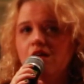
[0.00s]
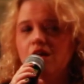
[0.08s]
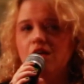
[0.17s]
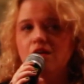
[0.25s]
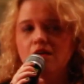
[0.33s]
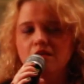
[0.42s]

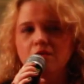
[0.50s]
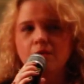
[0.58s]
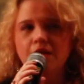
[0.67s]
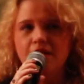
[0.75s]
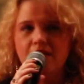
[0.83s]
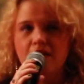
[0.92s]
And
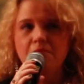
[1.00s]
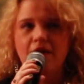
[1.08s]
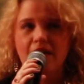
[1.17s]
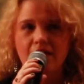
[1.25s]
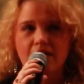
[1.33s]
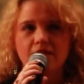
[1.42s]
when he came
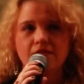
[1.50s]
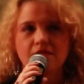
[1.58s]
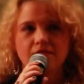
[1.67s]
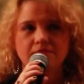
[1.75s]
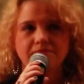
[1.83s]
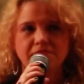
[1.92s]
back,
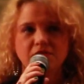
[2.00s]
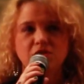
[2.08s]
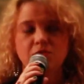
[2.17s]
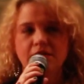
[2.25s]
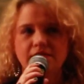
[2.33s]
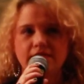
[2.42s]

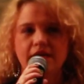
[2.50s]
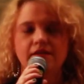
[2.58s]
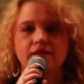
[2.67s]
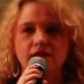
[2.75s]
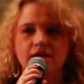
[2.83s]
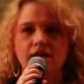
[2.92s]
2 weeks
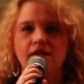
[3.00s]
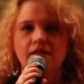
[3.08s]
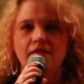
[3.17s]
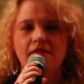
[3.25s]
later, he